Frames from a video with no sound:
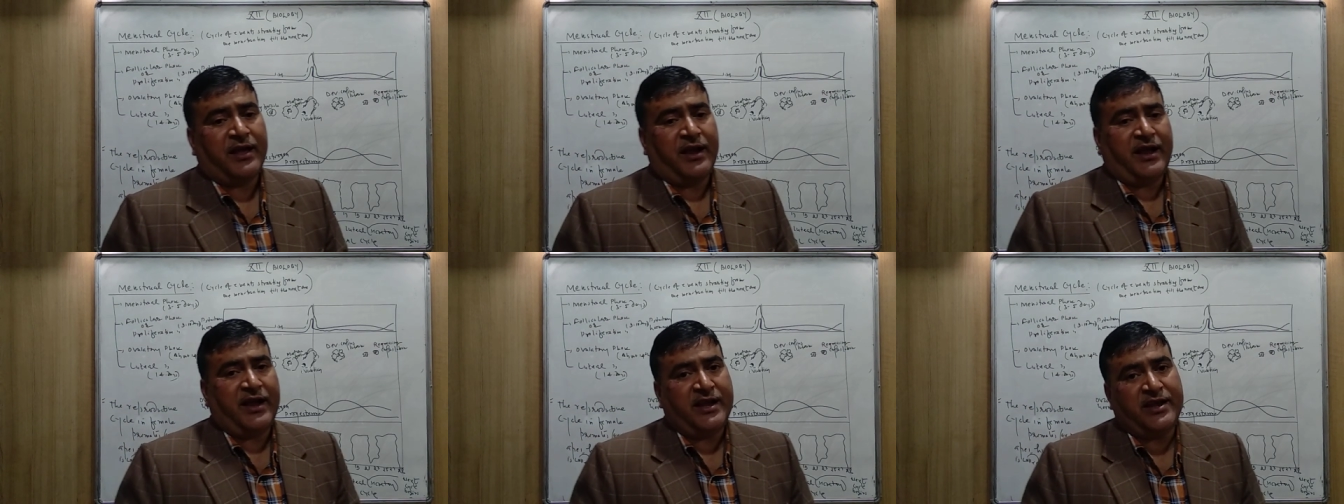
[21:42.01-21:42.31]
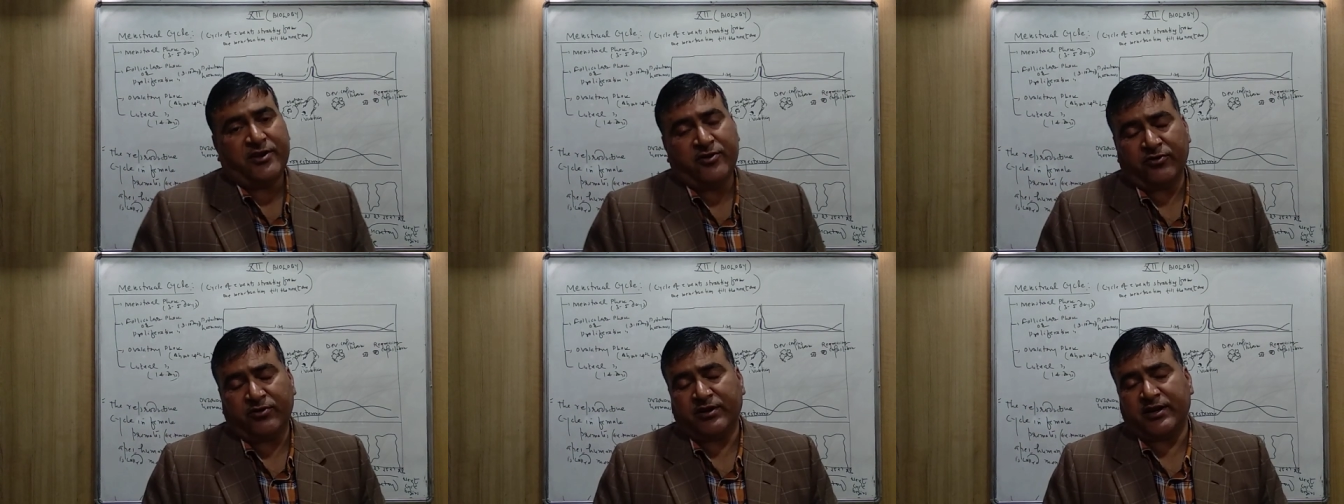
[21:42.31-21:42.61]

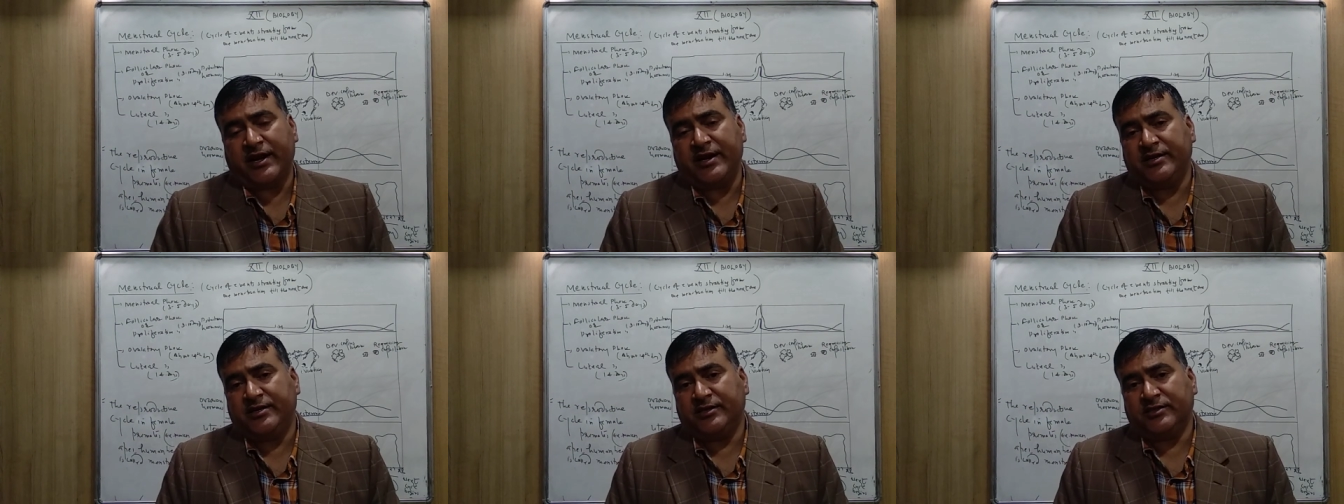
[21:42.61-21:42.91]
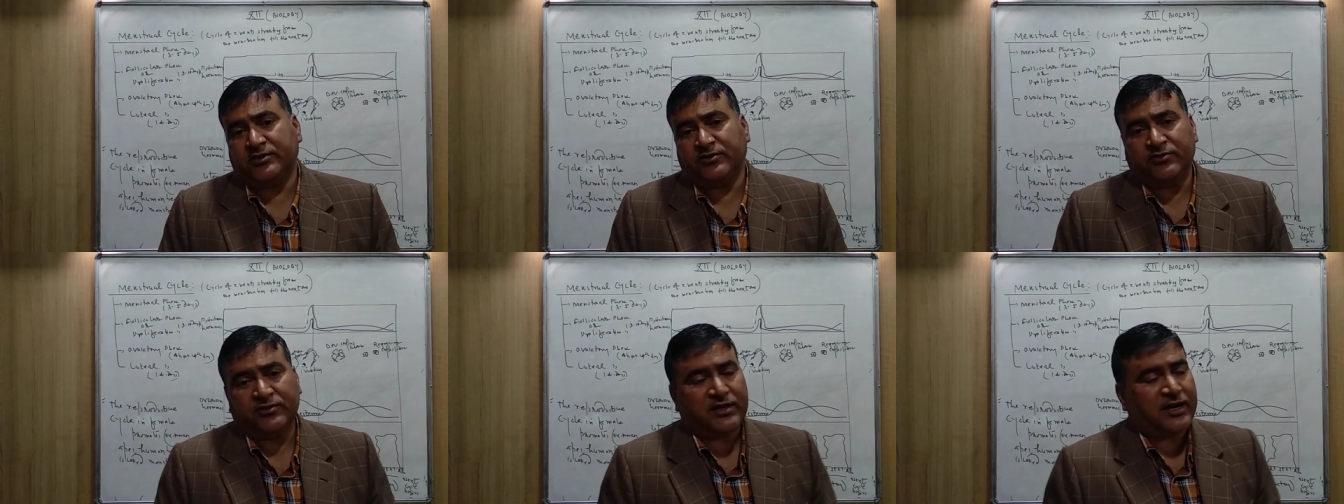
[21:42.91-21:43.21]
endocrine
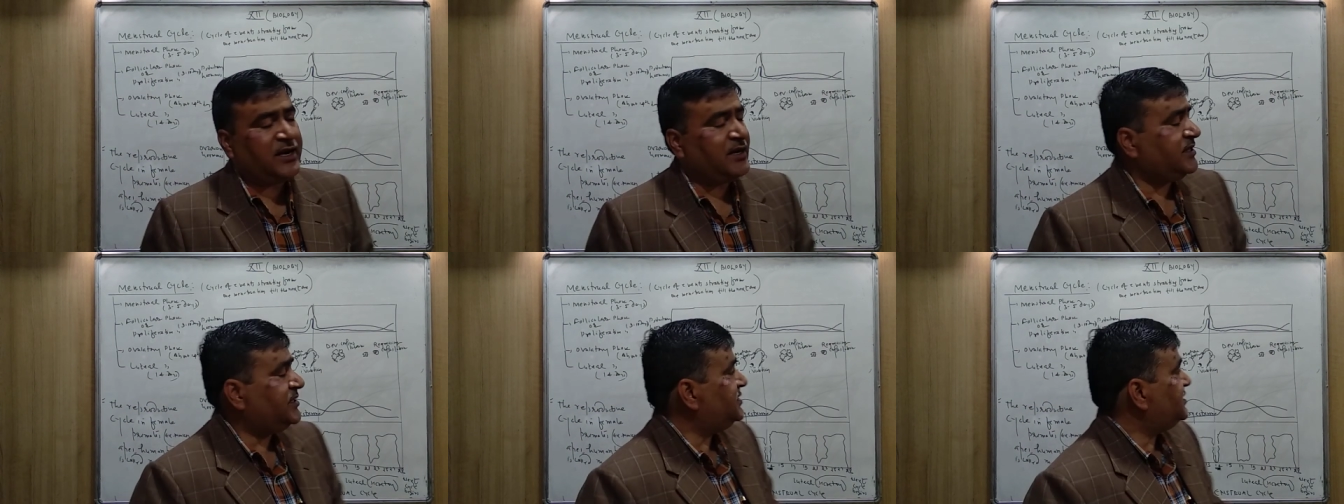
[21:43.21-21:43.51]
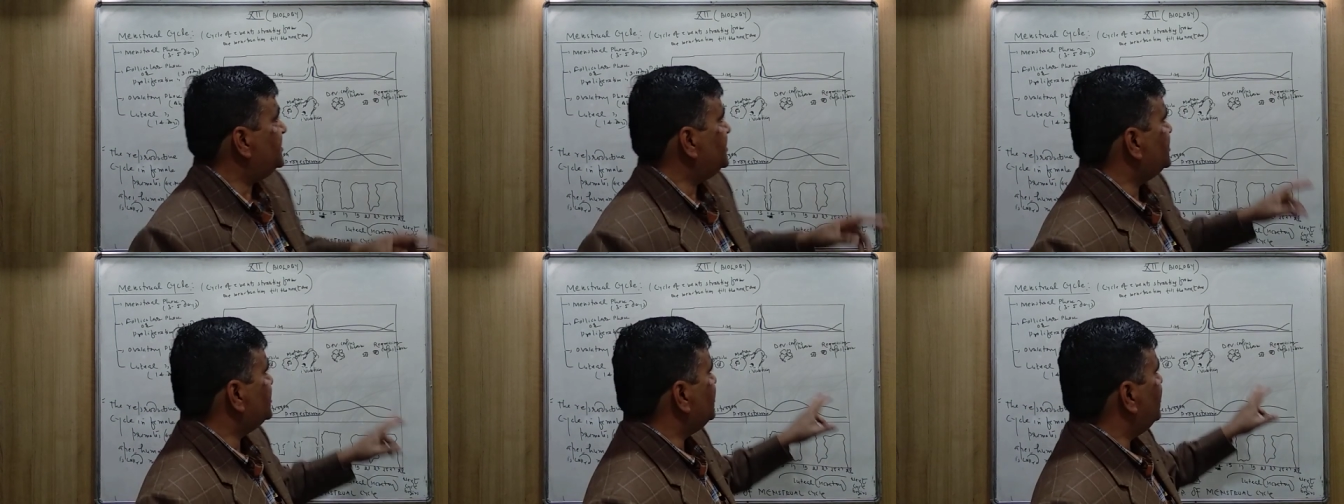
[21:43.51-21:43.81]
tissues, and
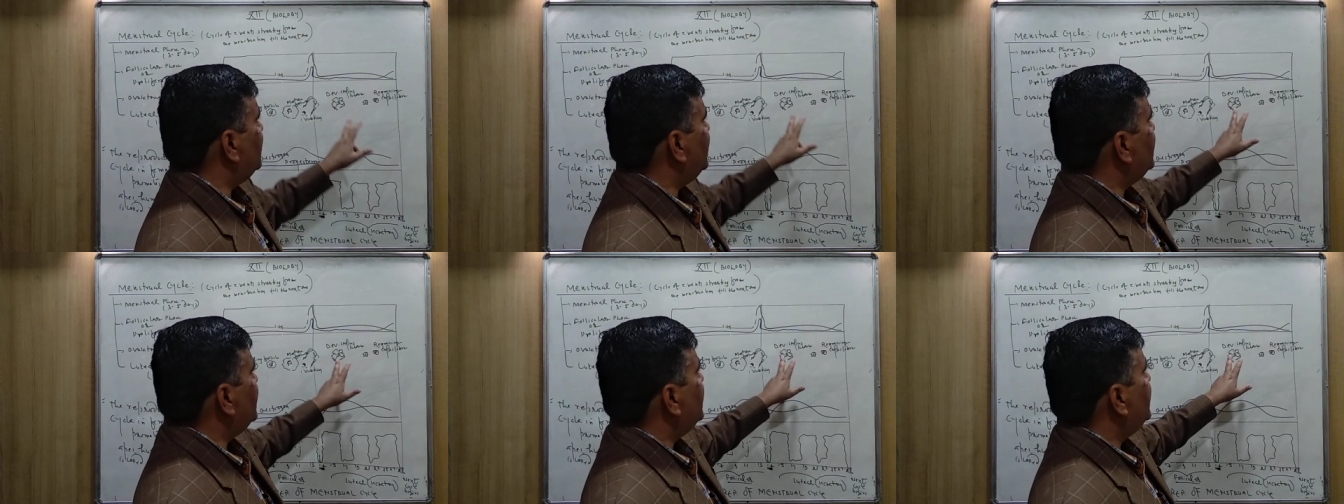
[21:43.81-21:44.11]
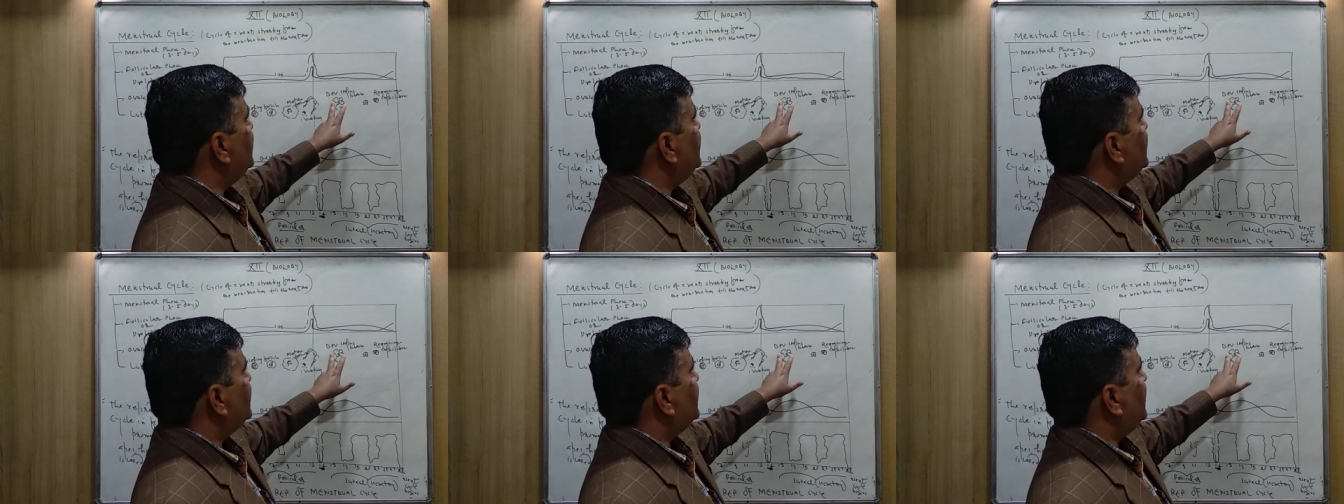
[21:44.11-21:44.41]
this is called
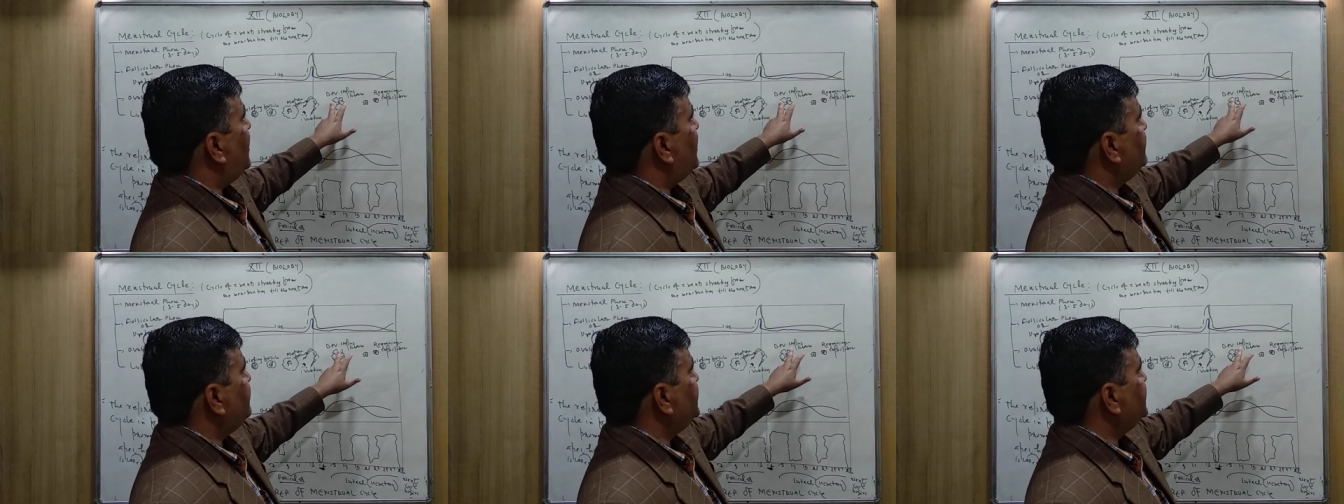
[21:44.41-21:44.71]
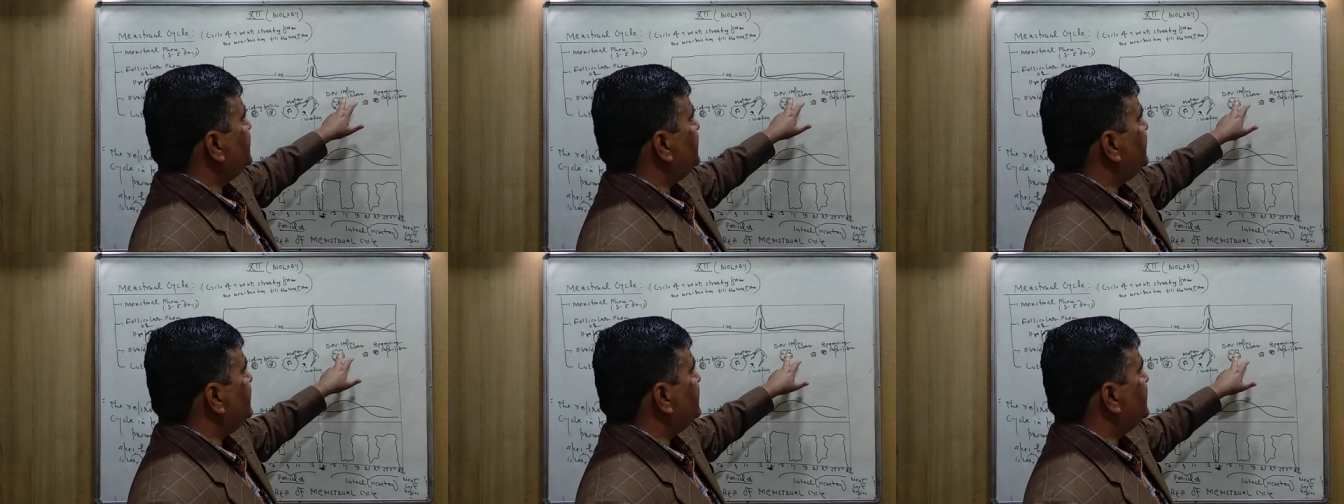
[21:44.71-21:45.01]

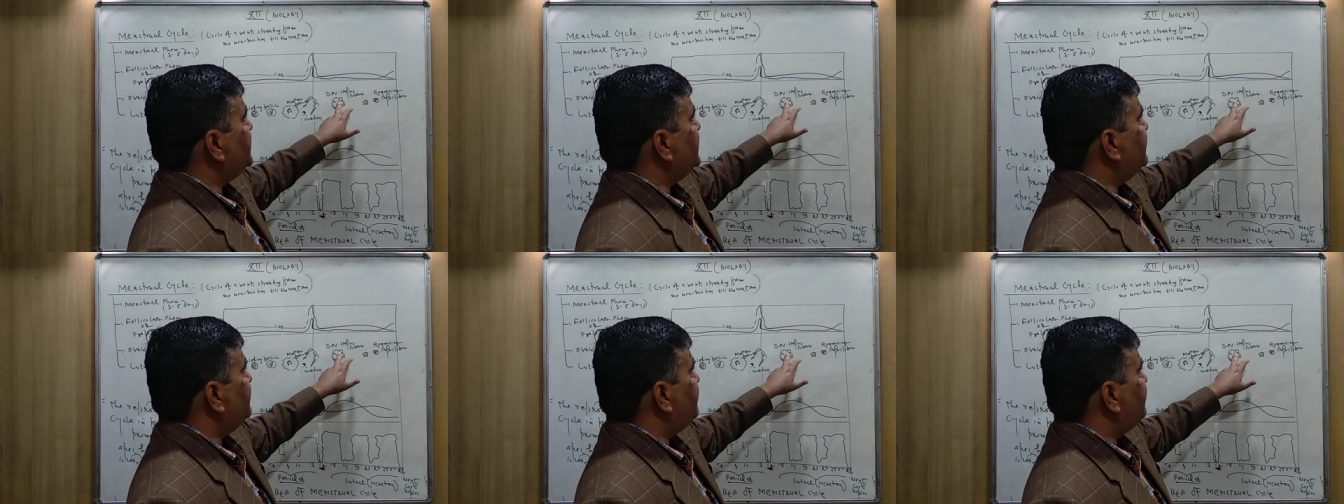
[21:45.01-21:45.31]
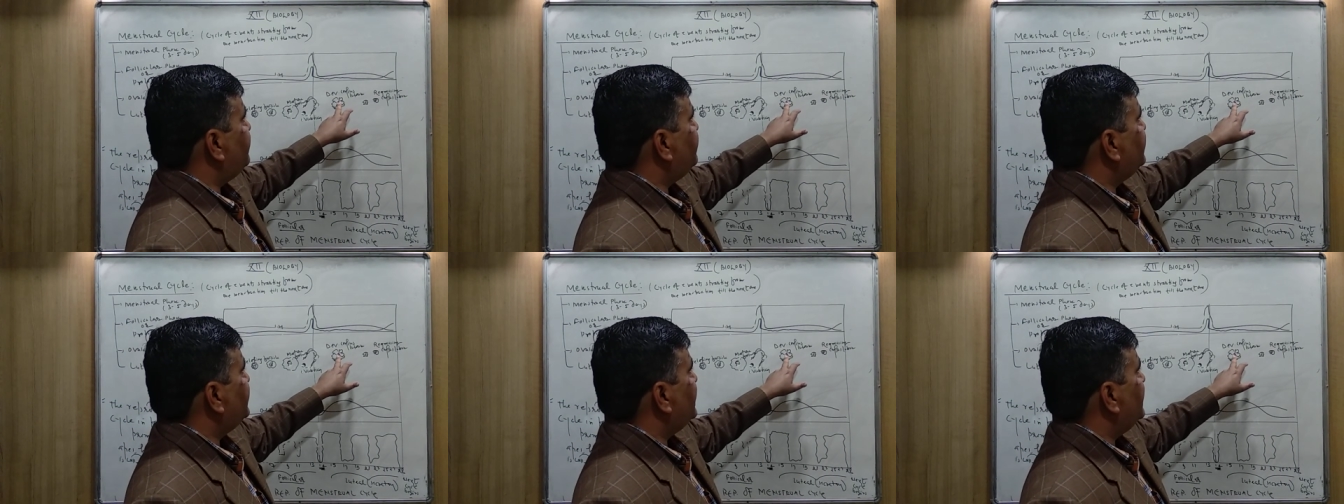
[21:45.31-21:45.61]
corpus luteum.